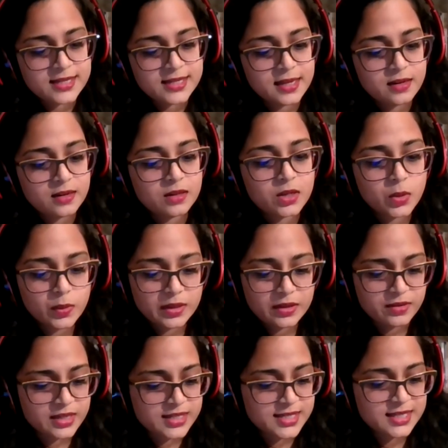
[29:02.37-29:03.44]
Sudden
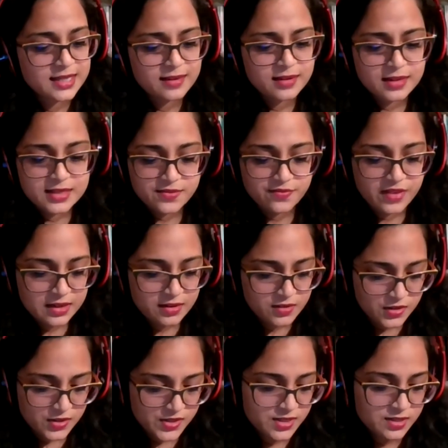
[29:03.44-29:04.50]
queries, sudden as
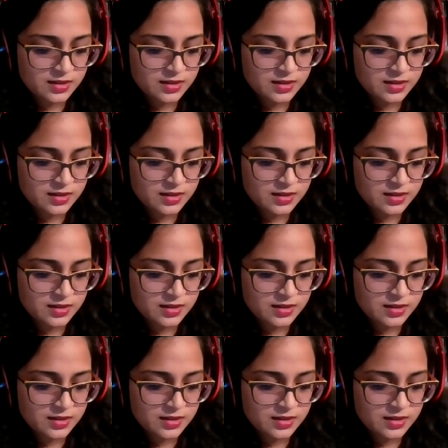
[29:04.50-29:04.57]
vendors.